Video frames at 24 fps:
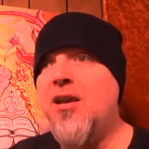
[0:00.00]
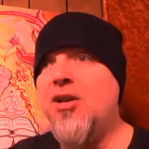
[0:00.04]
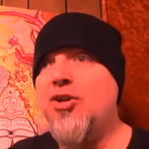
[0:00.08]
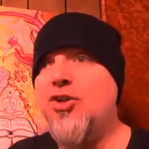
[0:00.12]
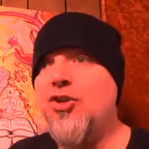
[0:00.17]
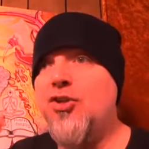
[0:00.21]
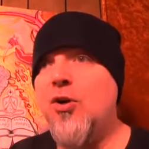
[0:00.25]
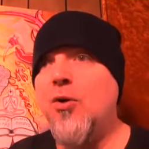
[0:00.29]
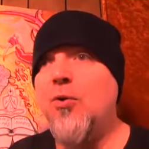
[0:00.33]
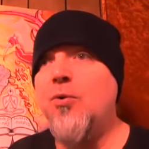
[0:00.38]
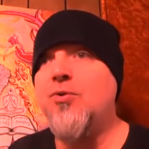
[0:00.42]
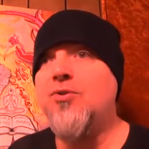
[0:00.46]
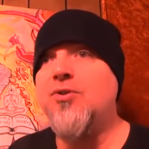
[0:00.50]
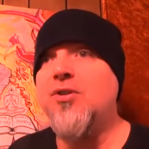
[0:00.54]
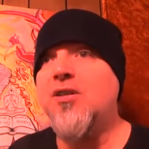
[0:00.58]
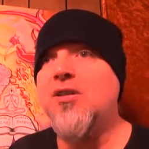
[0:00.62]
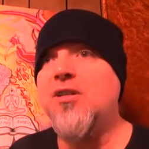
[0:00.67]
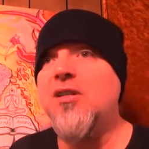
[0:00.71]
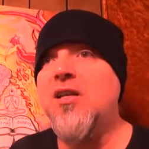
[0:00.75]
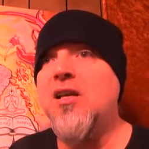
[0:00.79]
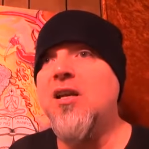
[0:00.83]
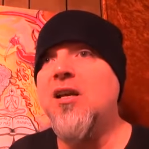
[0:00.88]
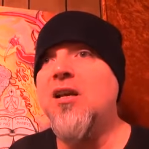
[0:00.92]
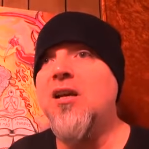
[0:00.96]

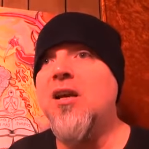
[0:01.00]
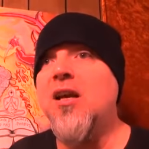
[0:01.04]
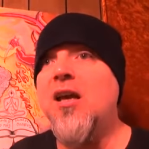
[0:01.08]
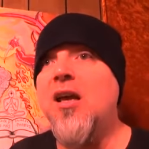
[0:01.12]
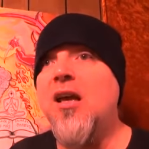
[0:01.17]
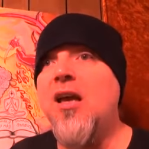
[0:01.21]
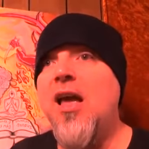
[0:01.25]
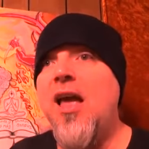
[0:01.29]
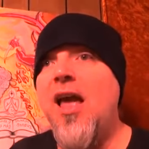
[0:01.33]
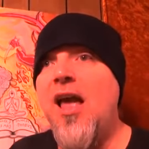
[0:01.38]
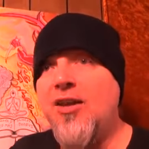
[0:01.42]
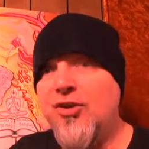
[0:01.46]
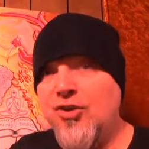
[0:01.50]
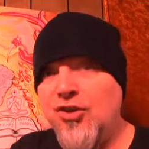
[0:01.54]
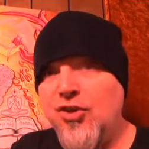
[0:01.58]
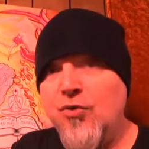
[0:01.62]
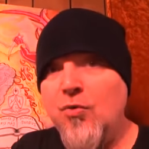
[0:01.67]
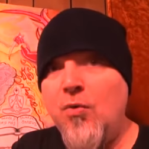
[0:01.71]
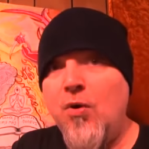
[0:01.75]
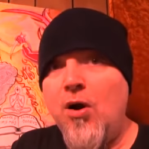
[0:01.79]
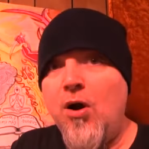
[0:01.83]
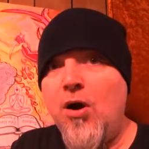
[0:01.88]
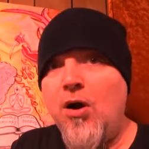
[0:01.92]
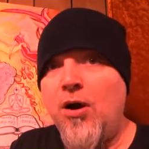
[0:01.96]
chosen as
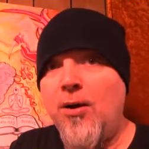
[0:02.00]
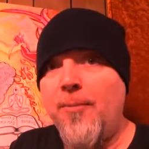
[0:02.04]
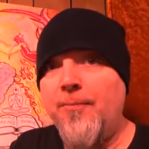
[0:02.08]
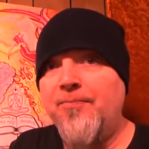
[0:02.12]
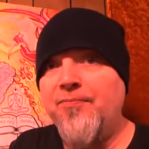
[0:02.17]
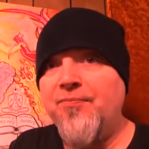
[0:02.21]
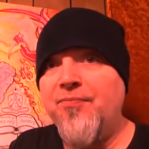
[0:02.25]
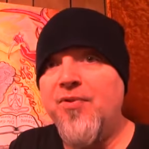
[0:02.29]
you are